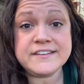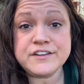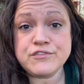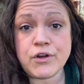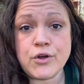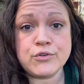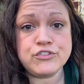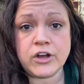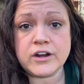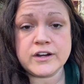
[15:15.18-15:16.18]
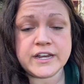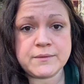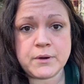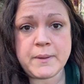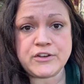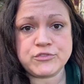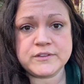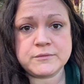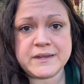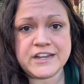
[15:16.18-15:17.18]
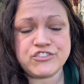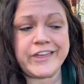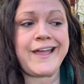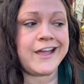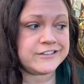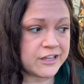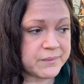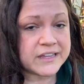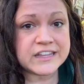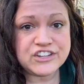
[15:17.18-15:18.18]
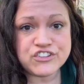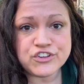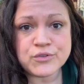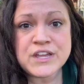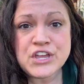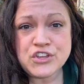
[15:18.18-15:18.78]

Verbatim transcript: didn't grow chard in perpetual spinach like I typically do.